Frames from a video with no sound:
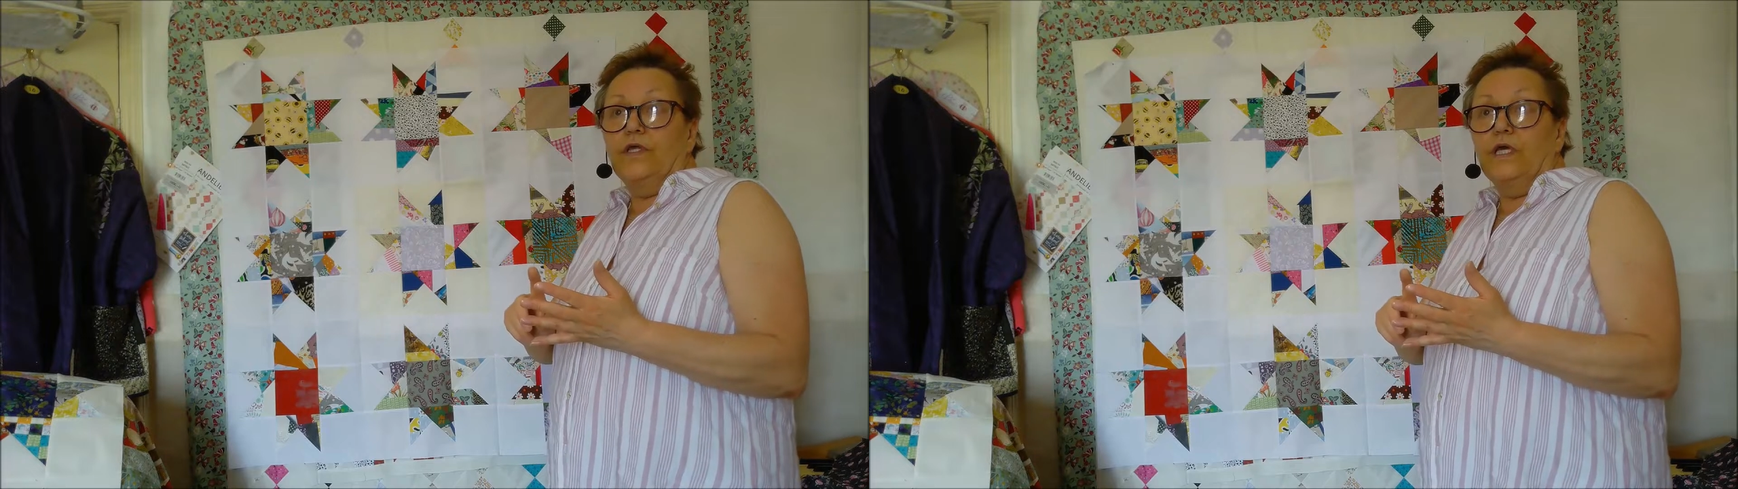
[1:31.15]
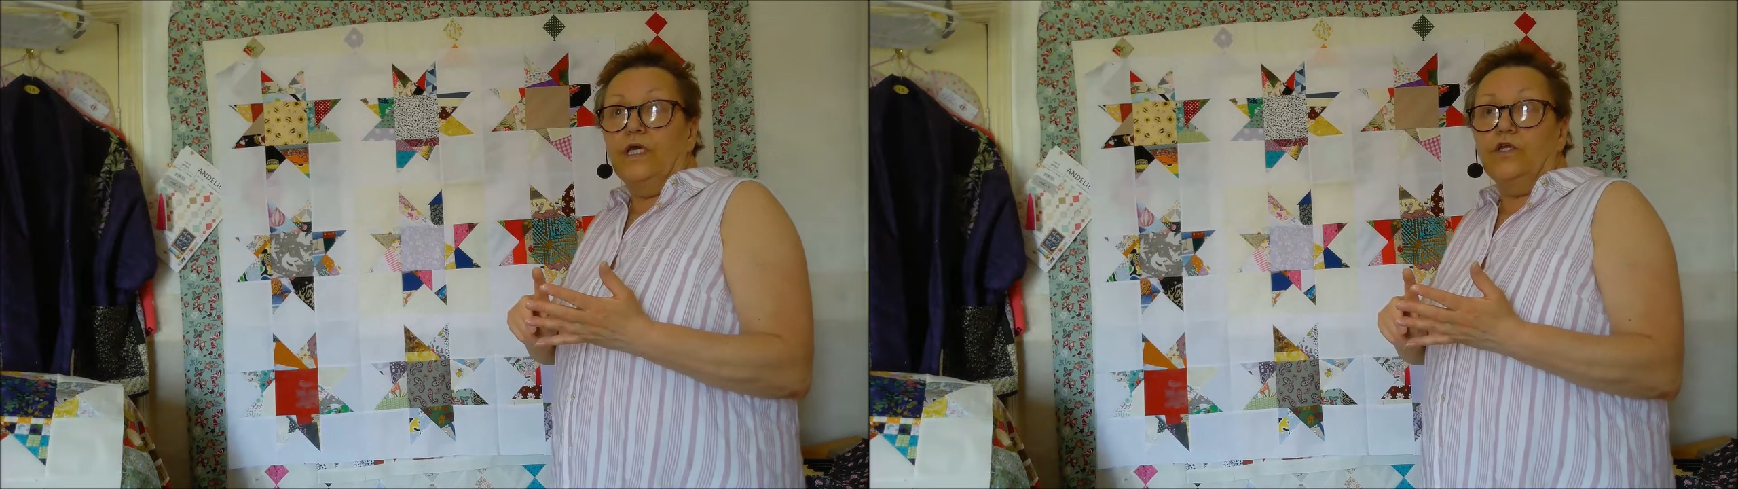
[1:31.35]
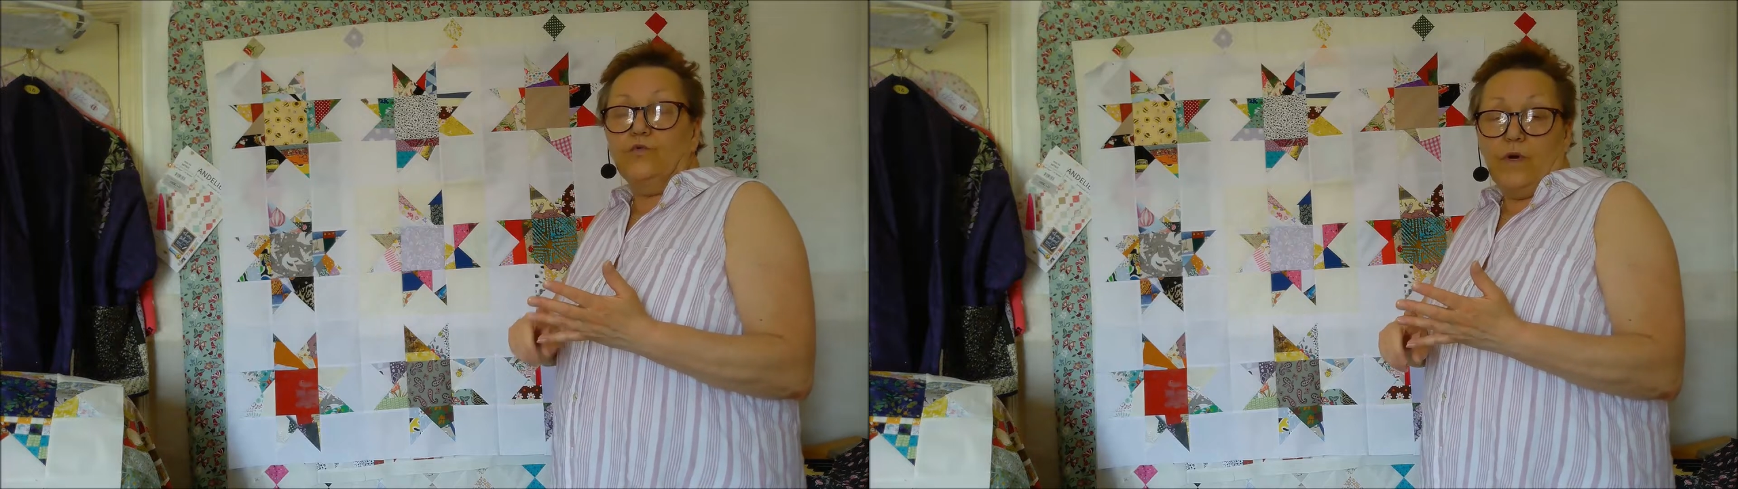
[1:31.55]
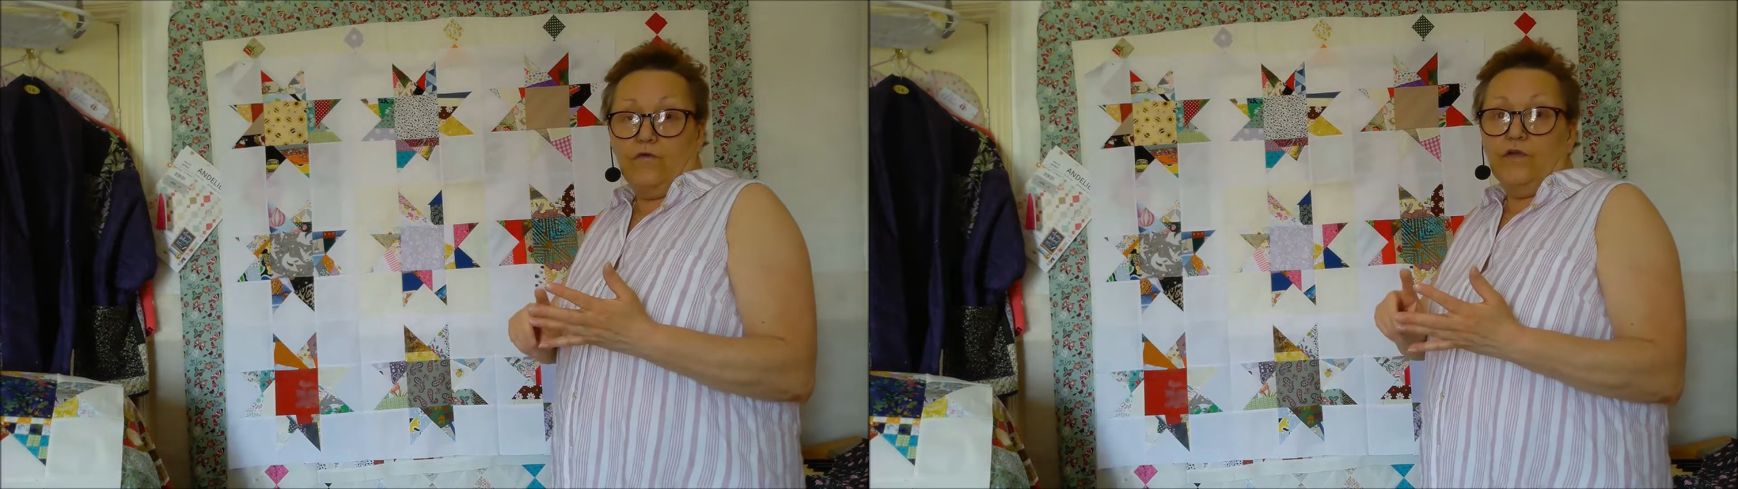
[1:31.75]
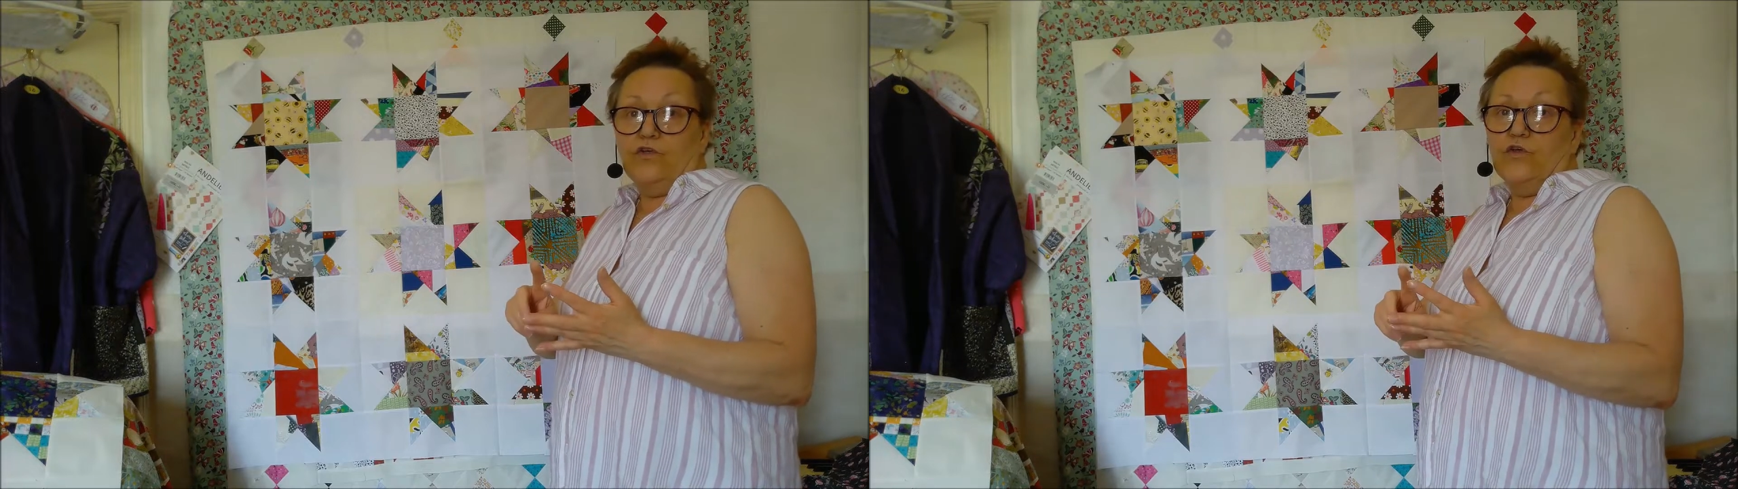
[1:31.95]
the
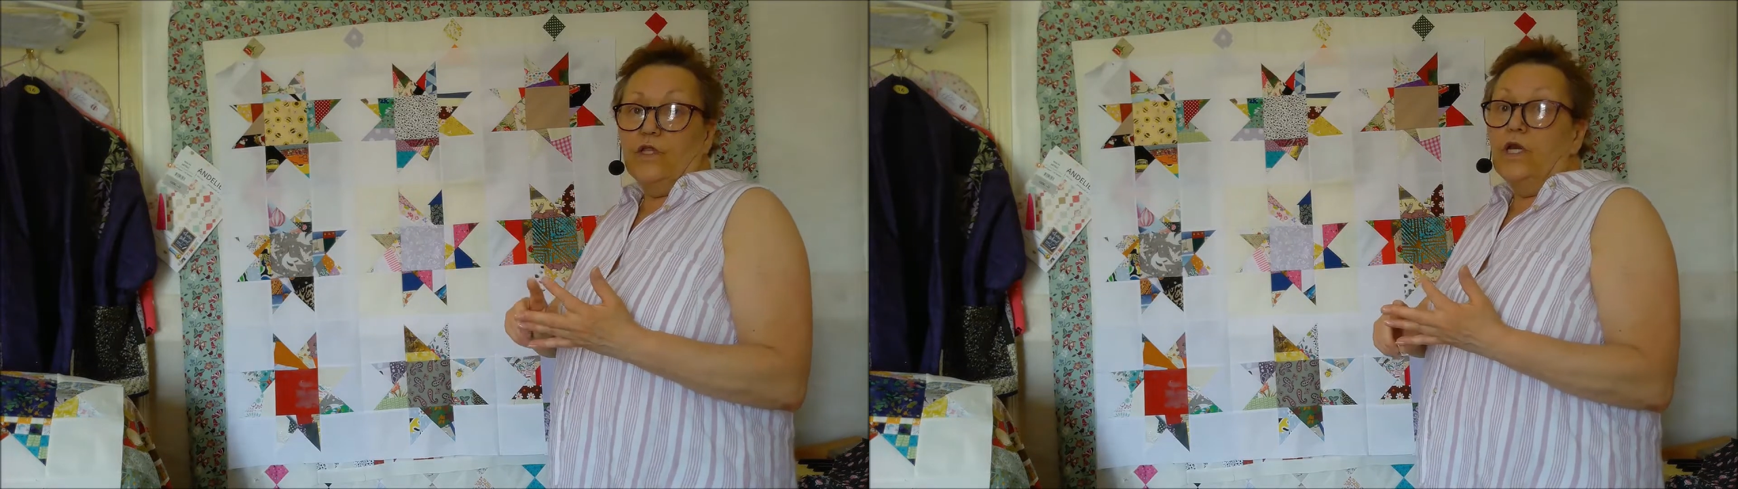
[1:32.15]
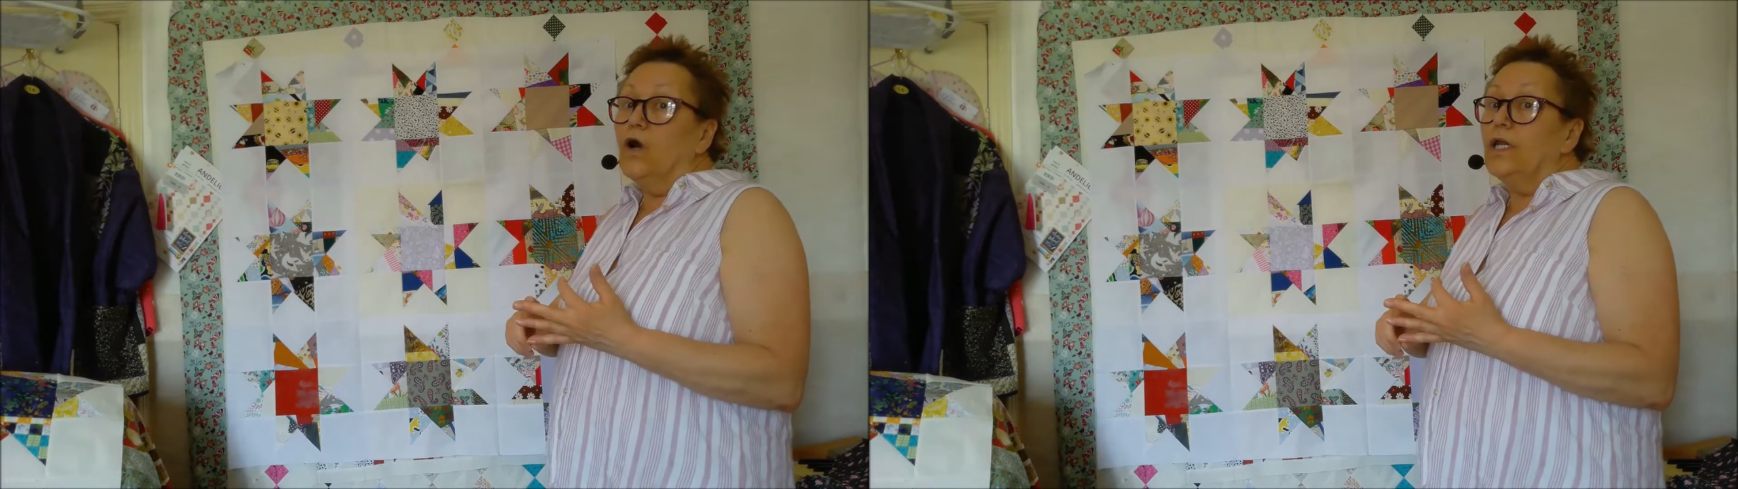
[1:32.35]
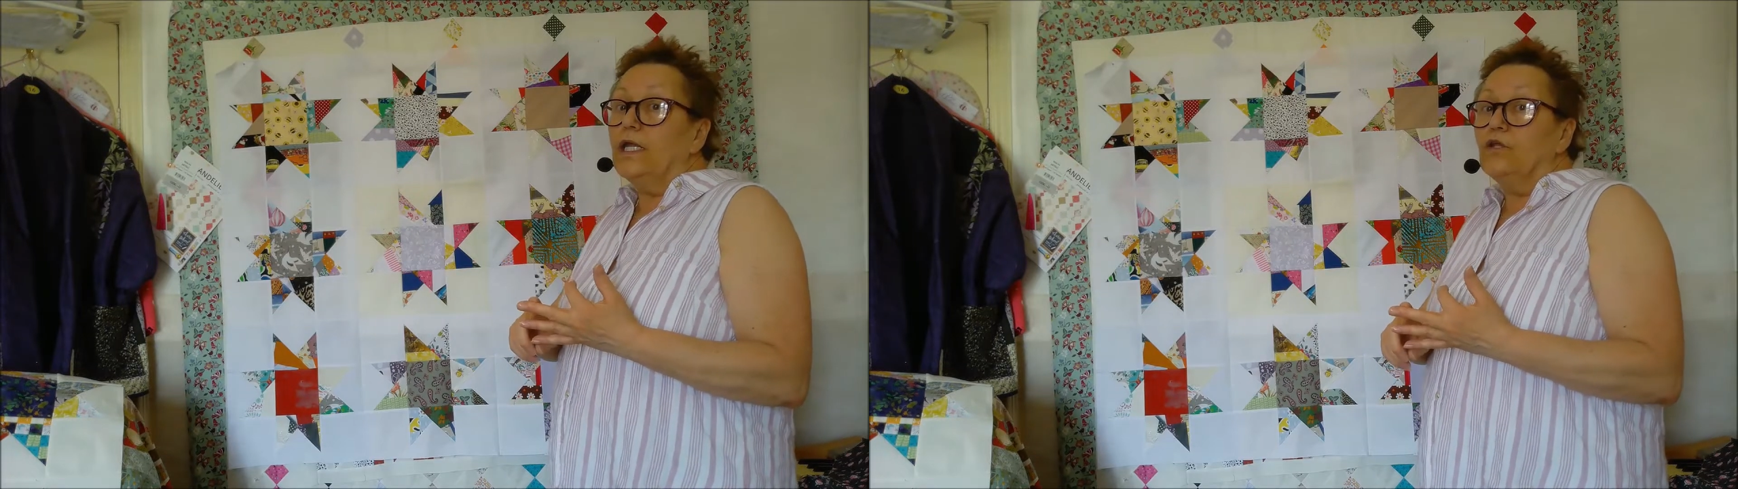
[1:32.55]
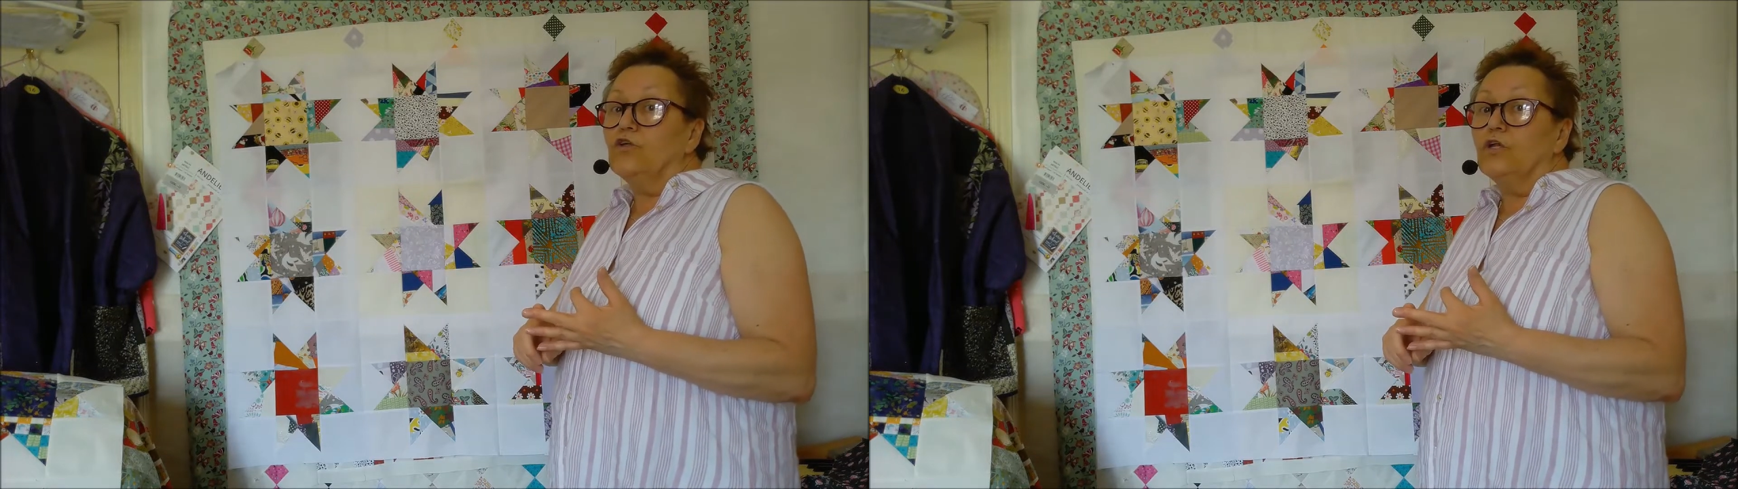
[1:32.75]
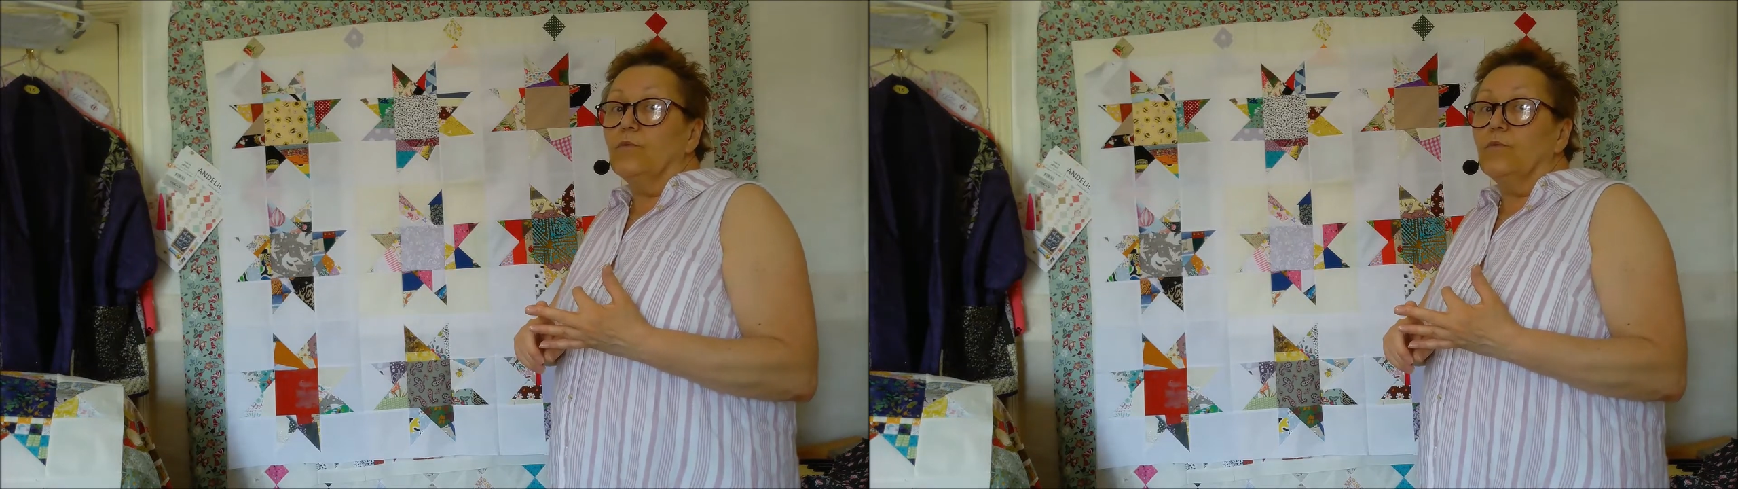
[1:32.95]
12-inch and the 9-inch,